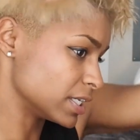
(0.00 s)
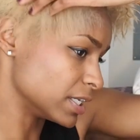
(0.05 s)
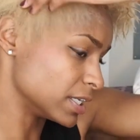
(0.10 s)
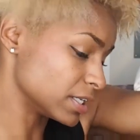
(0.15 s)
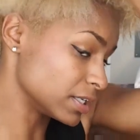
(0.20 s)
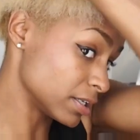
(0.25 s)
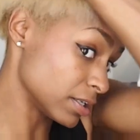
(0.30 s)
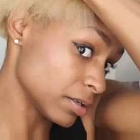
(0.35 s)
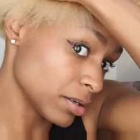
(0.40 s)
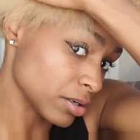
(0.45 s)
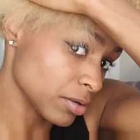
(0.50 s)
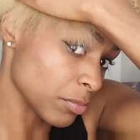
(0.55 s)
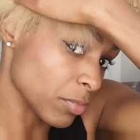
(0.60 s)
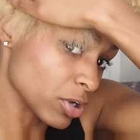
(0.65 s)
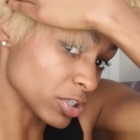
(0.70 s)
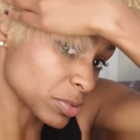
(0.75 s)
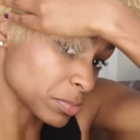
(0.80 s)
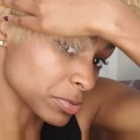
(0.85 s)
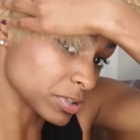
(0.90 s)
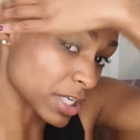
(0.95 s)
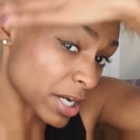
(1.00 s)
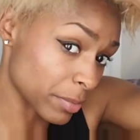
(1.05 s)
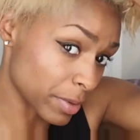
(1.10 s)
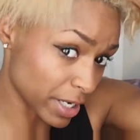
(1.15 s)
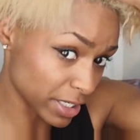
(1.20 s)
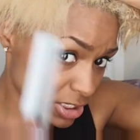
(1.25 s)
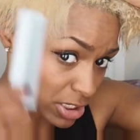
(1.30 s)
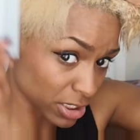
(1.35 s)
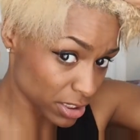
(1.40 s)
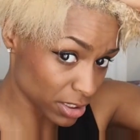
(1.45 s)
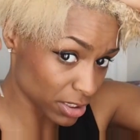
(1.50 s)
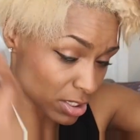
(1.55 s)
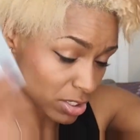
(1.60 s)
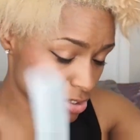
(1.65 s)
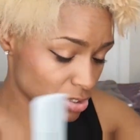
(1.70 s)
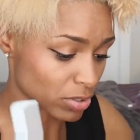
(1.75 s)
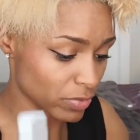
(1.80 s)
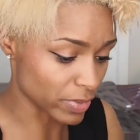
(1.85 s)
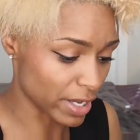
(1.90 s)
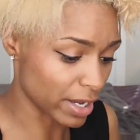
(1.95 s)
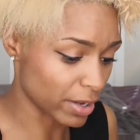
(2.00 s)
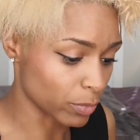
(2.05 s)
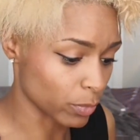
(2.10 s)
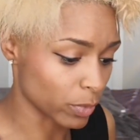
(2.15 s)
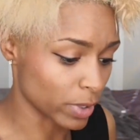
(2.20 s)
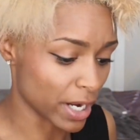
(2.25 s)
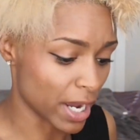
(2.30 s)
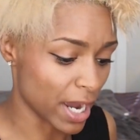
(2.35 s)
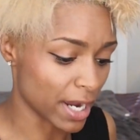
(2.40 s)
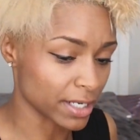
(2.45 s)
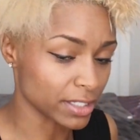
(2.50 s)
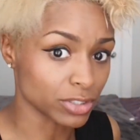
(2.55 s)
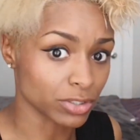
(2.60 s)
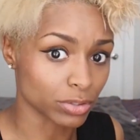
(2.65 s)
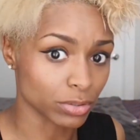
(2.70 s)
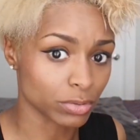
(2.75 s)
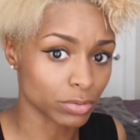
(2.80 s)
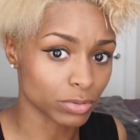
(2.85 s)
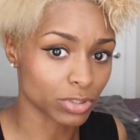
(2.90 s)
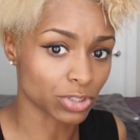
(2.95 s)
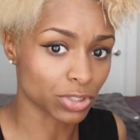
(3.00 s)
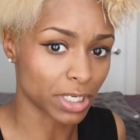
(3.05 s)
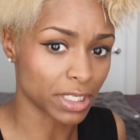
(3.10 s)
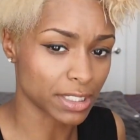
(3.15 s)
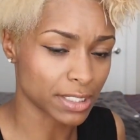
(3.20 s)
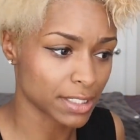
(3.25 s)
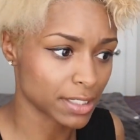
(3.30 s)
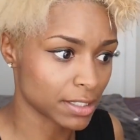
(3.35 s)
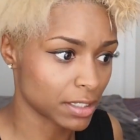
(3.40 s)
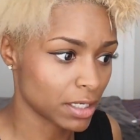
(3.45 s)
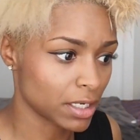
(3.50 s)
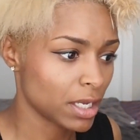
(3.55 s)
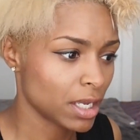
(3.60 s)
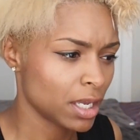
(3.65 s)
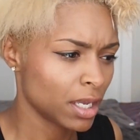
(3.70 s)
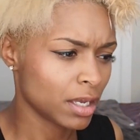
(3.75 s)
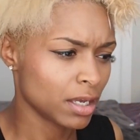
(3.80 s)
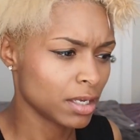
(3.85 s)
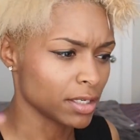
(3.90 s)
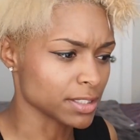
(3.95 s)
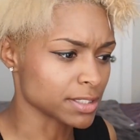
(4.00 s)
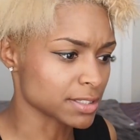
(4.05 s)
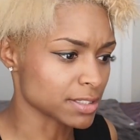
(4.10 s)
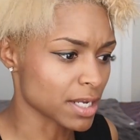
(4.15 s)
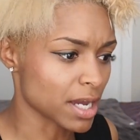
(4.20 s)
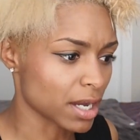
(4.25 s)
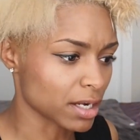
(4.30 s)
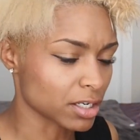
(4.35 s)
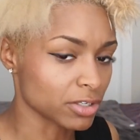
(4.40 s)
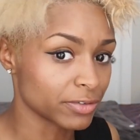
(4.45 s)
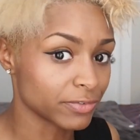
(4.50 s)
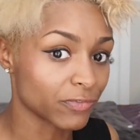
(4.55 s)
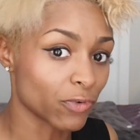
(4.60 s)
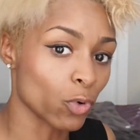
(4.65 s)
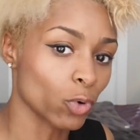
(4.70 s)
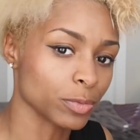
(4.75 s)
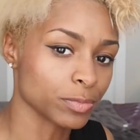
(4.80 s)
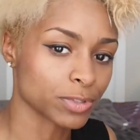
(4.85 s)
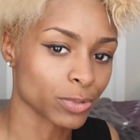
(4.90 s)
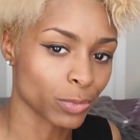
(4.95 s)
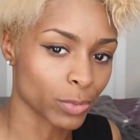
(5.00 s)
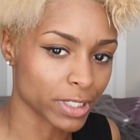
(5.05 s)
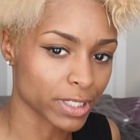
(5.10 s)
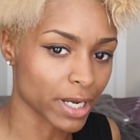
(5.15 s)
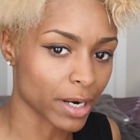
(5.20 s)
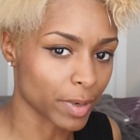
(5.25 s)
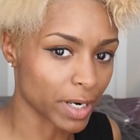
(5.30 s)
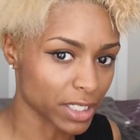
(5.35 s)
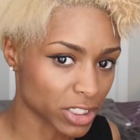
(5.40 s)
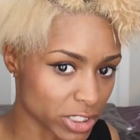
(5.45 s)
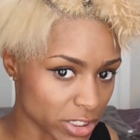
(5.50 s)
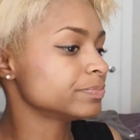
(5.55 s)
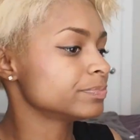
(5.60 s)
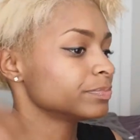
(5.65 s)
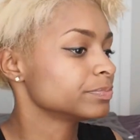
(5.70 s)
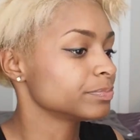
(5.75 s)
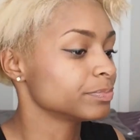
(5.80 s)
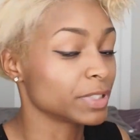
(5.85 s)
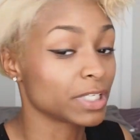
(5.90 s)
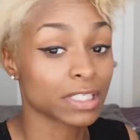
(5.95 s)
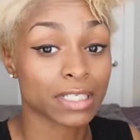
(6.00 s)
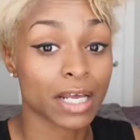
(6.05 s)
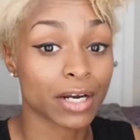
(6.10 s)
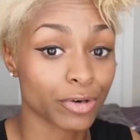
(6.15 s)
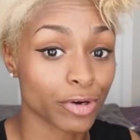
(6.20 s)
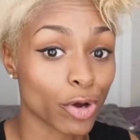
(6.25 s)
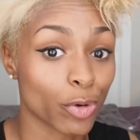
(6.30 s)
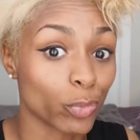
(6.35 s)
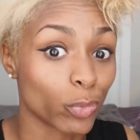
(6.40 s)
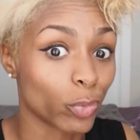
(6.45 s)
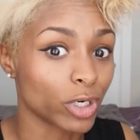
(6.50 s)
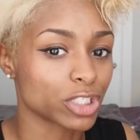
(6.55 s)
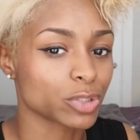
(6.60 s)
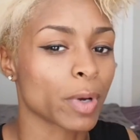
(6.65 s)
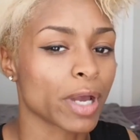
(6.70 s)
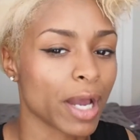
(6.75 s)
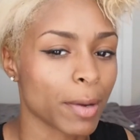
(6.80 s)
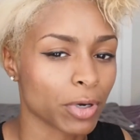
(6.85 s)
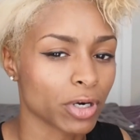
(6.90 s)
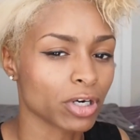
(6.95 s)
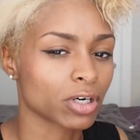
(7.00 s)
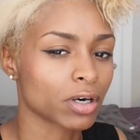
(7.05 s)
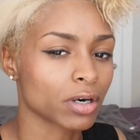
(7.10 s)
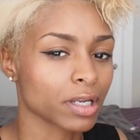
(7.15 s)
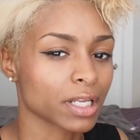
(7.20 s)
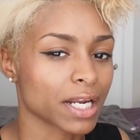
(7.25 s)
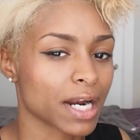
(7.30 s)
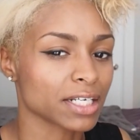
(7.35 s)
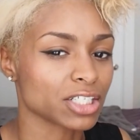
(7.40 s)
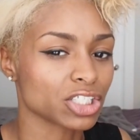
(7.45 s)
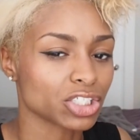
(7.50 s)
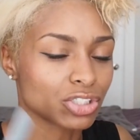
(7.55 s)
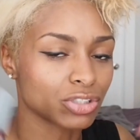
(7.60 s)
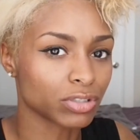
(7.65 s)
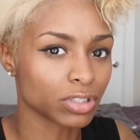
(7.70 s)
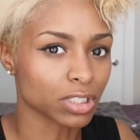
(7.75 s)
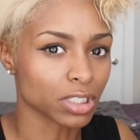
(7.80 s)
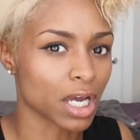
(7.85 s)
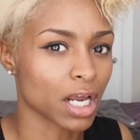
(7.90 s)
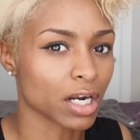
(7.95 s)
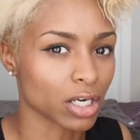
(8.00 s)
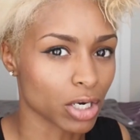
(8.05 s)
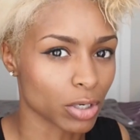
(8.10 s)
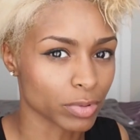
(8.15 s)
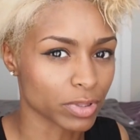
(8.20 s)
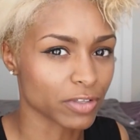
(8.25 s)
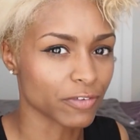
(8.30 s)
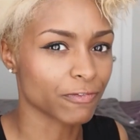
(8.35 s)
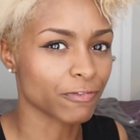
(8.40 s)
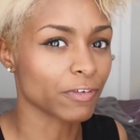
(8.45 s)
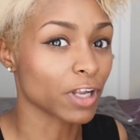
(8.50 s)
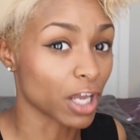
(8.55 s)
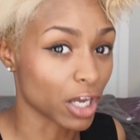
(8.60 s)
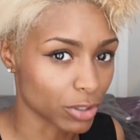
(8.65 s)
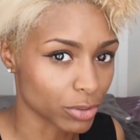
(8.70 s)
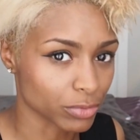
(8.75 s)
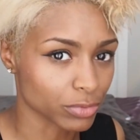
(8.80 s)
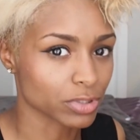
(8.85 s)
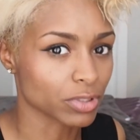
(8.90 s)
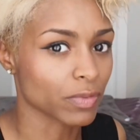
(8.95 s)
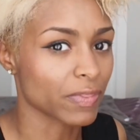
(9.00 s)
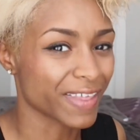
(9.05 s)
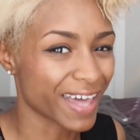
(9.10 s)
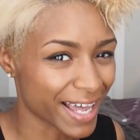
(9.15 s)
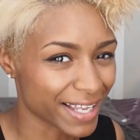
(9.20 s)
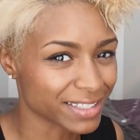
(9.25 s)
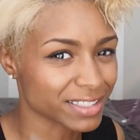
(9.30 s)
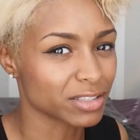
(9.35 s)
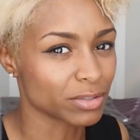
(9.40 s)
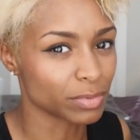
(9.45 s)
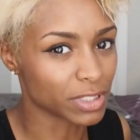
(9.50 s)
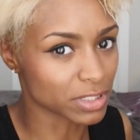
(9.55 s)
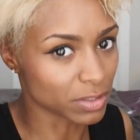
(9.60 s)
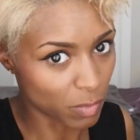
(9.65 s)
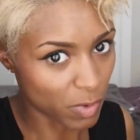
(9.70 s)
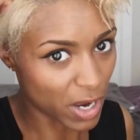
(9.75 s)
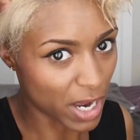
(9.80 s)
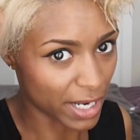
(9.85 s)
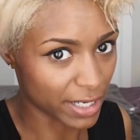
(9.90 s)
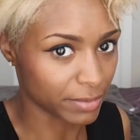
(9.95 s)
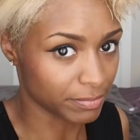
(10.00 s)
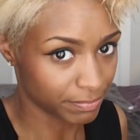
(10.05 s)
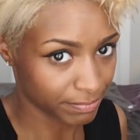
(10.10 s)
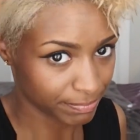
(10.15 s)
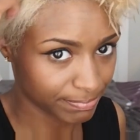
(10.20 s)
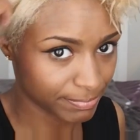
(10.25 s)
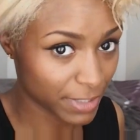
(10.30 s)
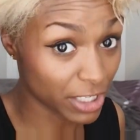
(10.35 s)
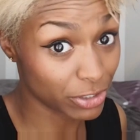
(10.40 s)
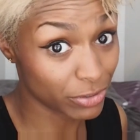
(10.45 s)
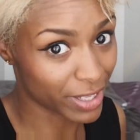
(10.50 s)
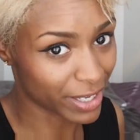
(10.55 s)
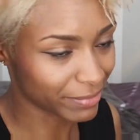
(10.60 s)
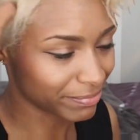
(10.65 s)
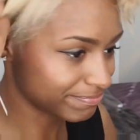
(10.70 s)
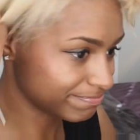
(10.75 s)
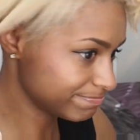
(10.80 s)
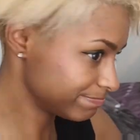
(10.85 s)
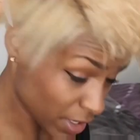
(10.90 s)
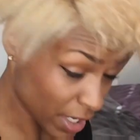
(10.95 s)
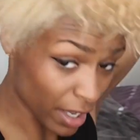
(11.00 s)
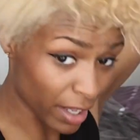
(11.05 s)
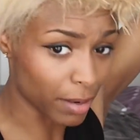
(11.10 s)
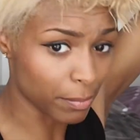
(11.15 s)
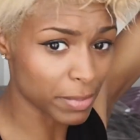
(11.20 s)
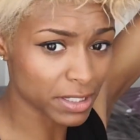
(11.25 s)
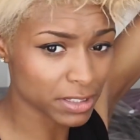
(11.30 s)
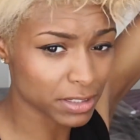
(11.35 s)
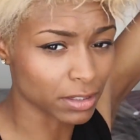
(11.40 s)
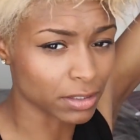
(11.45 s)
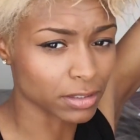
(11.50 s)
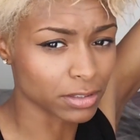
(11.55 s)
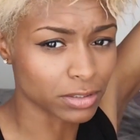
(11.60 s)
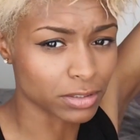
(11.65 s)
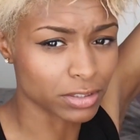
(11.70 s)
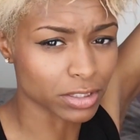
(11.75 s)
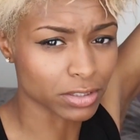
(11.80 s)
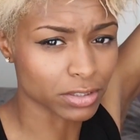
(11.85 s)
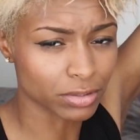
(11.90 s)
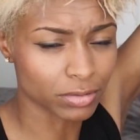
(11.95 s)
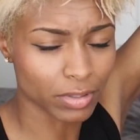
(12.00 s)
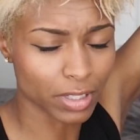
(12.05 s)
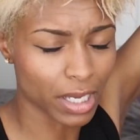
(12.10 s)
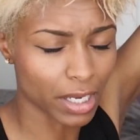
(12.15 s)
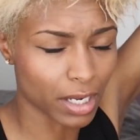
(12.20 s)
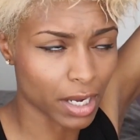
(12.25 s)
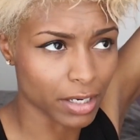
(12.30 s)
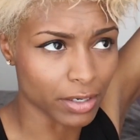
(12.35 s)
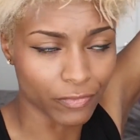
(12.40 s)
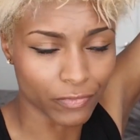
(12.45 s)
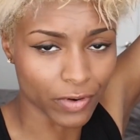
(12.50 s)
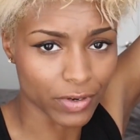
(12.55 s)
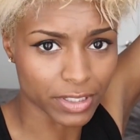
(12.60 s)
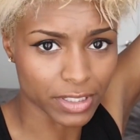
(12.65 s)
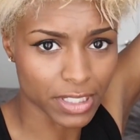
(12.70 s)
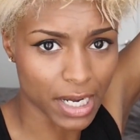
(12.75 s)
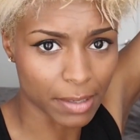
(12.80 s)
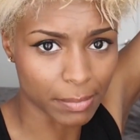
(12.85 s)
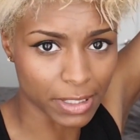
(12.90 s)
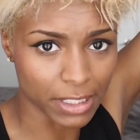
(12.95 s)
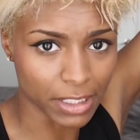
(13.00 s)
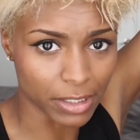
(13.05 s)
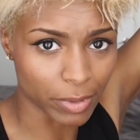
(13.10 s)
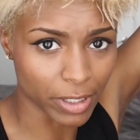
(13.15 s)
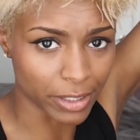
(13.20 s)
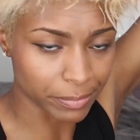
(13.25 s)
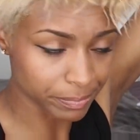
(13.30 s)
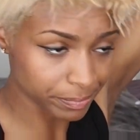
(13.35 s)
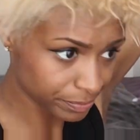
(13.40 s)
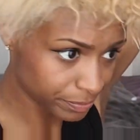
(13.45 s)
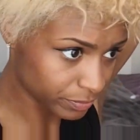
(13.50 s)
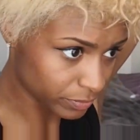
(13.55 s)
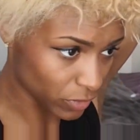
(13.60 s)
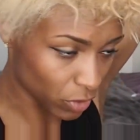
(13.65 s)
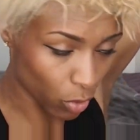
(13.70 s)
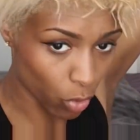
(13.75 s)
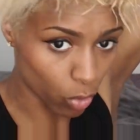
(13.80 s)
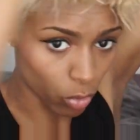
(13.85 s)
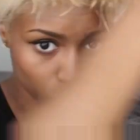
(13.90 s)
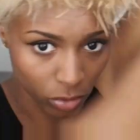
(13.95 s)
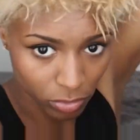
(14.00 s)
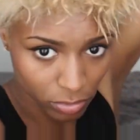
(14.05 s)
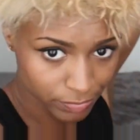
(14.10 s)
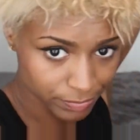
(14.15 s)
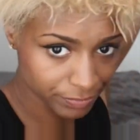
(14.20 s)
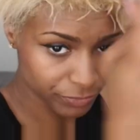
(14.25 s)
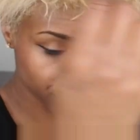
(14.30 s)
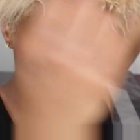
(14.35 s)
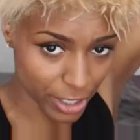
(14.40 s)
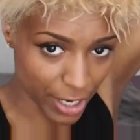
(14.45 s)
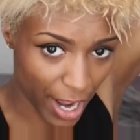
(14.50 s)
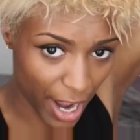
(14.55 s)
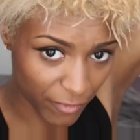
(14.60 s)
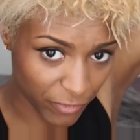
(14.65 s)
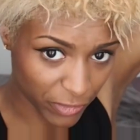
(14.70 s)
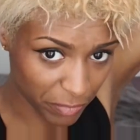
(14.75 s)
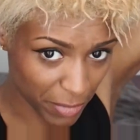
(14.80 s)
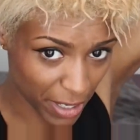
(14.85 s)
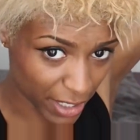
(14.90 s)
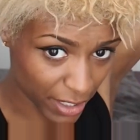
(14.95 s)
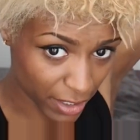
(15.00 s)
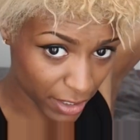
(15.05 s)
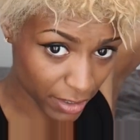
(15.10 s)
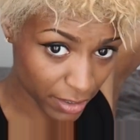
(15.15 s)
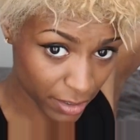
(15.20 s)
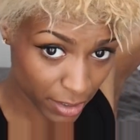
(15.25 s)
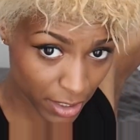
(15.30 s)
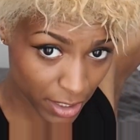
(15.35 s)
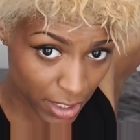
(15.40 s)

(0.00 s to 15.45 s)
in multiple directions so that when I do straighten it, it's not conformed to one direction. Because I don't know which way I'm going to curl it, I just usually kind of go with the flow. So that's the reason why I do that. And I basically just do that kind of at the top anyway, the whole front half of my head,